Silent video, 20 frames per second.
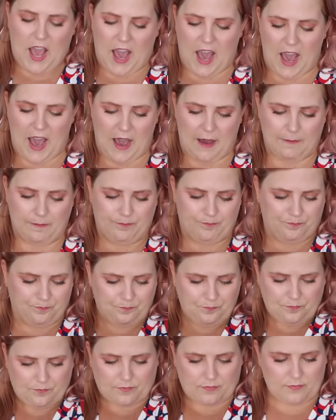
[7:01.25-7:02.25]
Um,
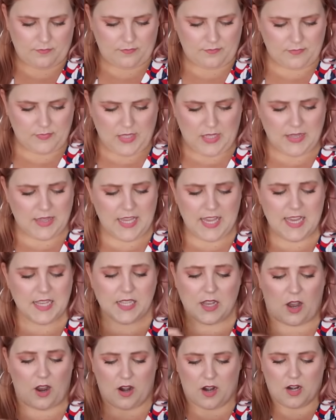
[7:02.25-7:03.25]

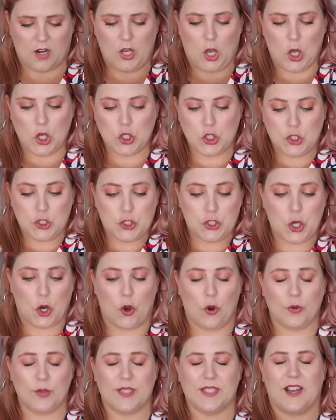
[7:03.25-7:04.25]
these are
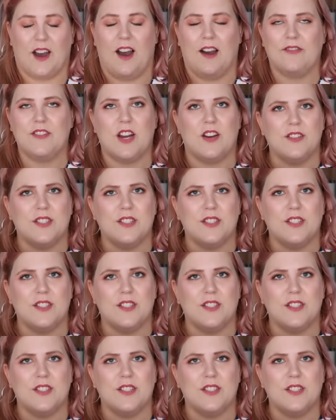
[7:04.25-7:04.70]
so soft.